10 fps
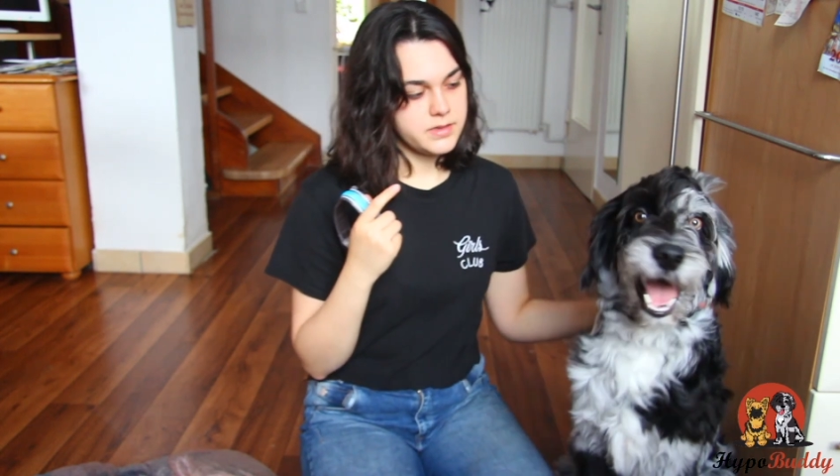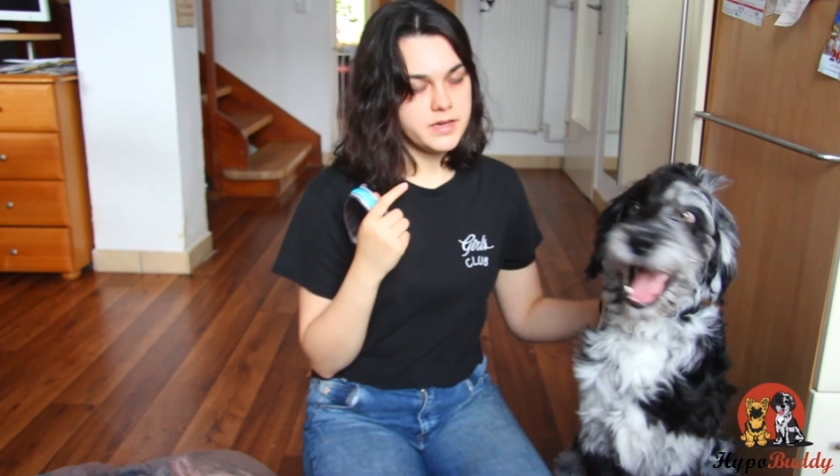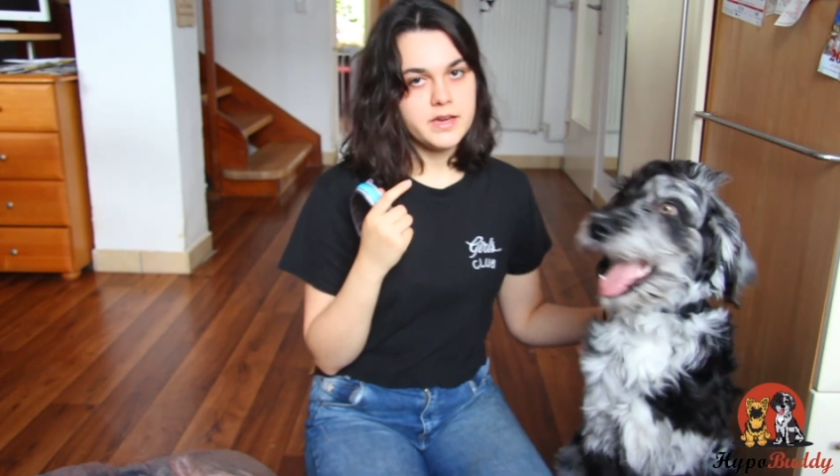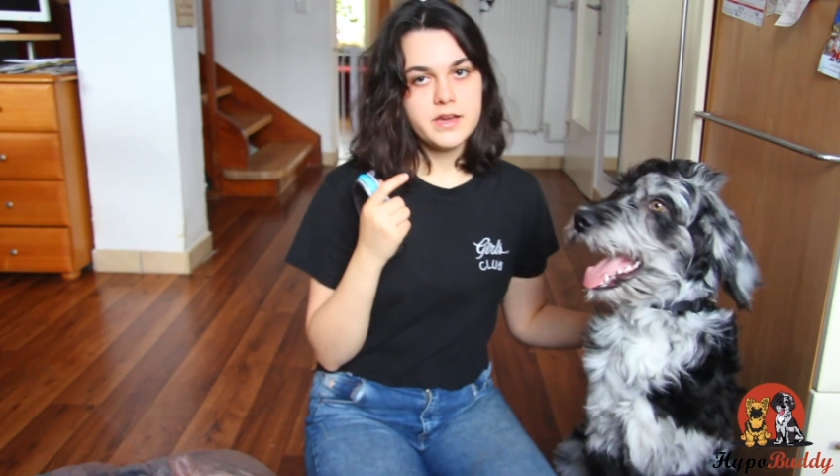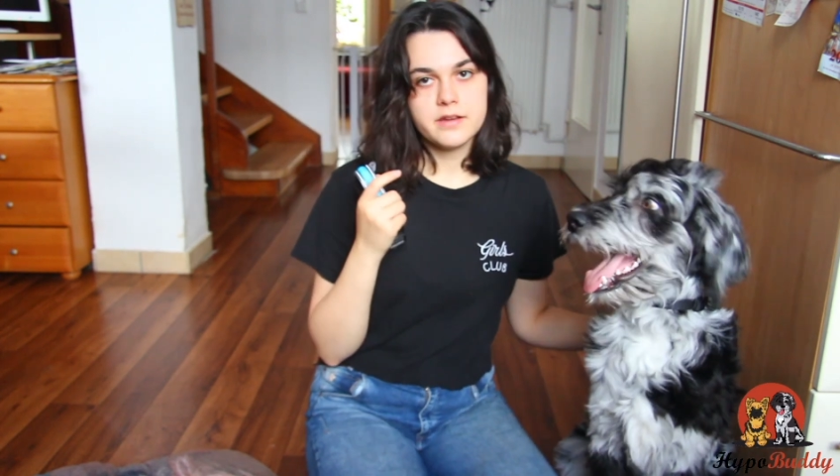
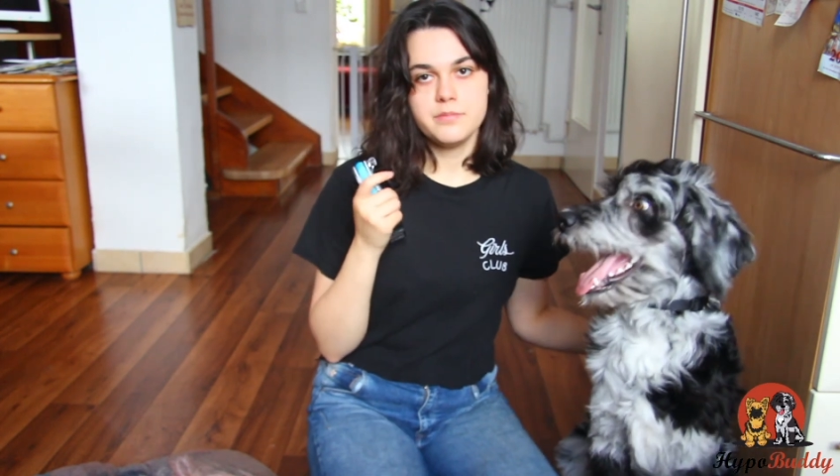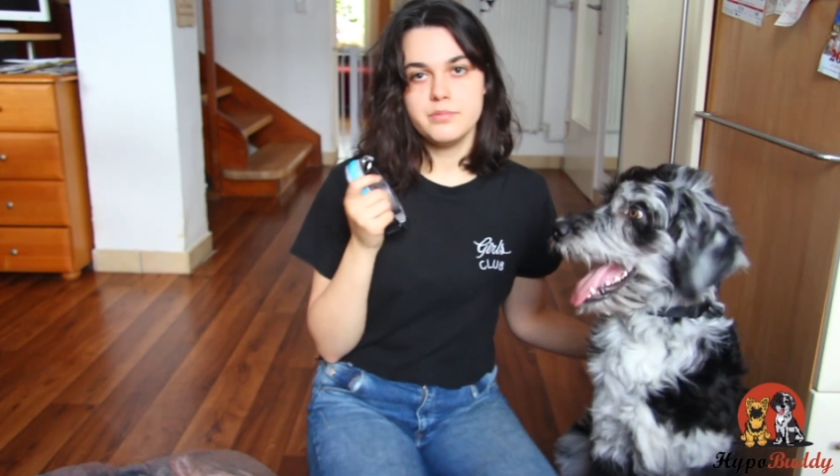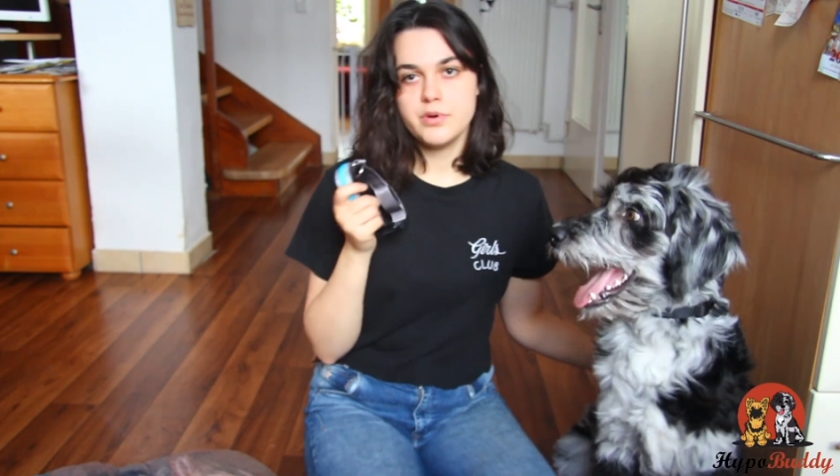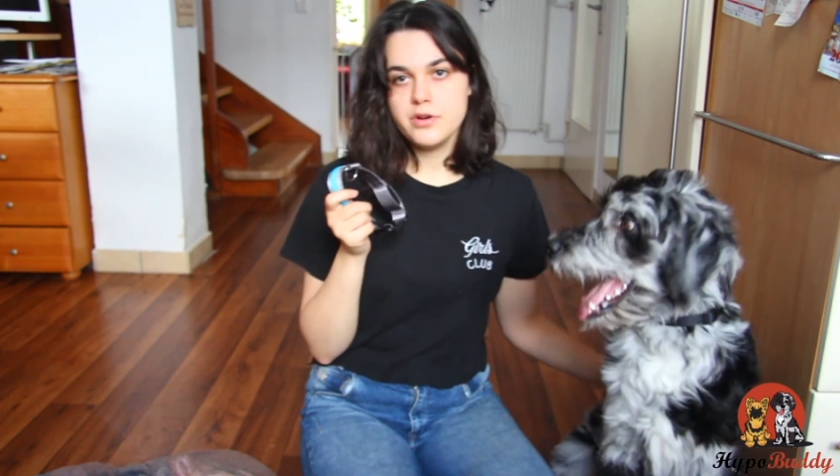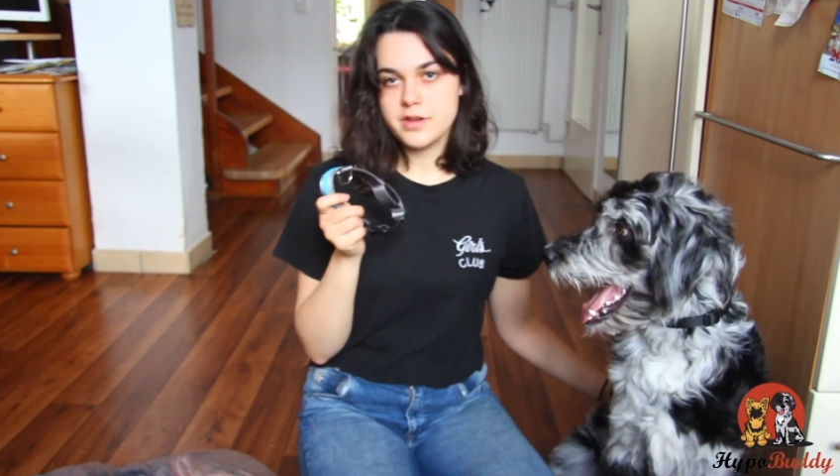Yeah,
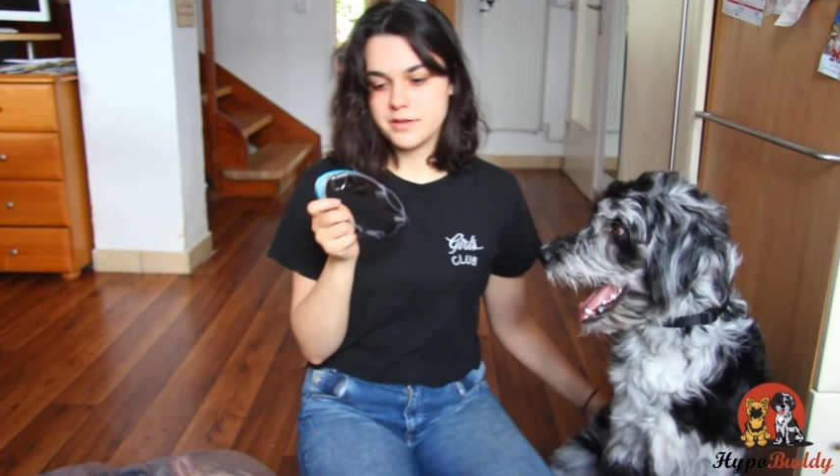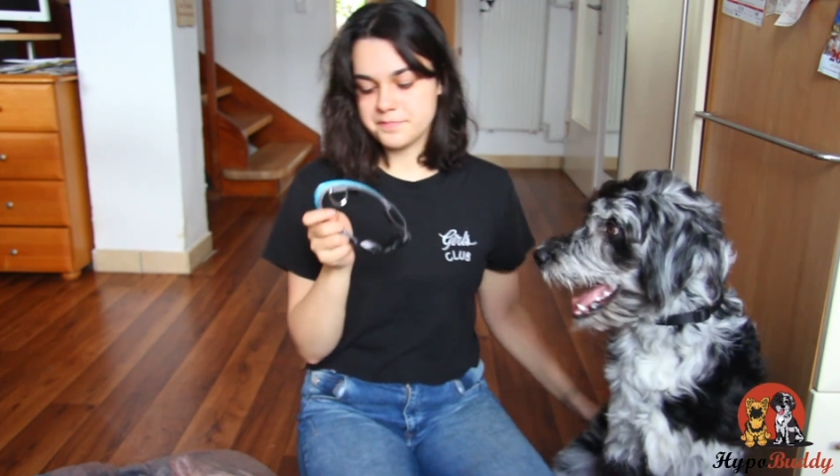good boy.